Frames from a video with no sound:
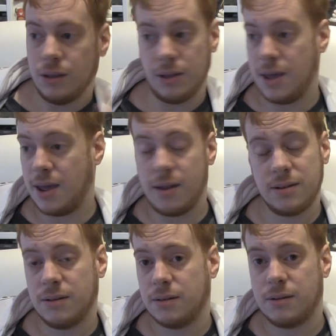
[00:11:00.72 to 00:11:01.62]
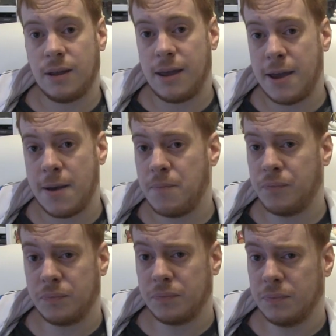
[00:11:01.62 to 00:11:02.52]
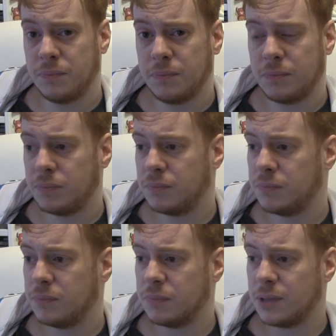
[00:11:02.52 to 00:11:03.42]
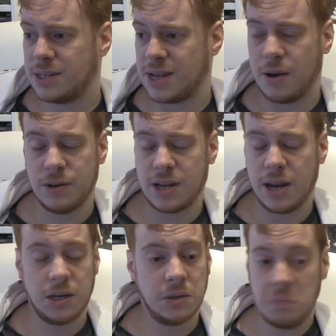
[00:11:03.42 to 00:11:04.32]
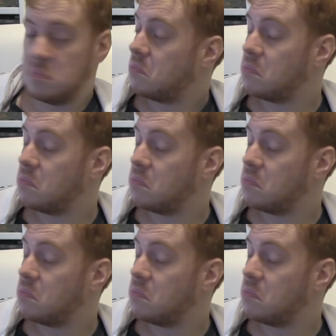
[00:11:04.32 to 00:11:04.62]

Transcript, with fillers: yeah, um, Attack on Titan